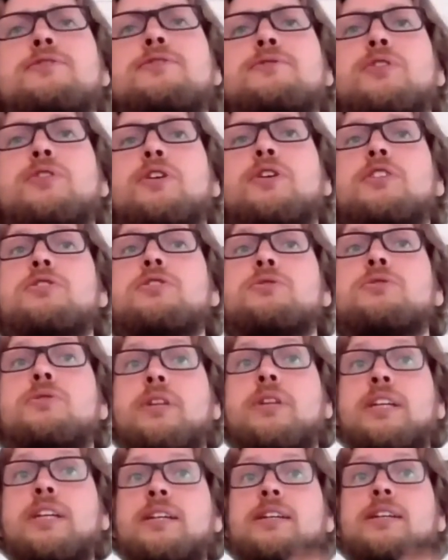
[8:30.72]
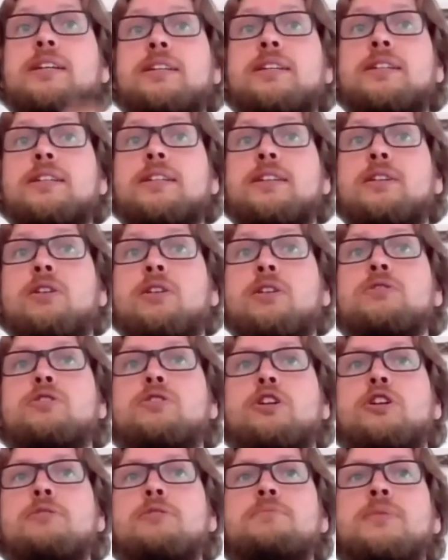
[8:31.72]
for us to think long
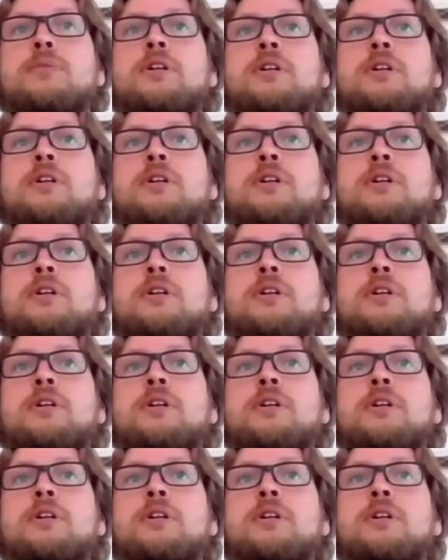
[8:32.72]
term,